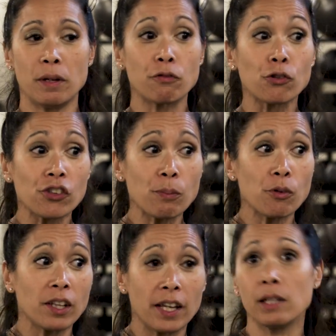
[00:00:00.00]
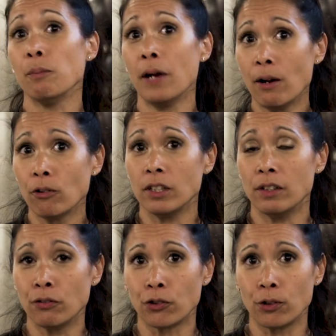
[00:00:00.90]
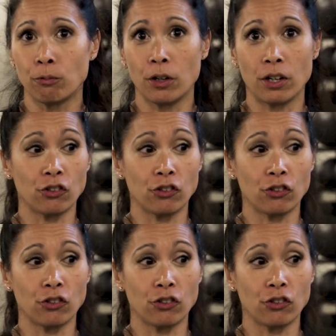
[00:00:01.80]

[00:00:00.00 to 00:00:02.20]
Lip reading: and for someone like a power lifter where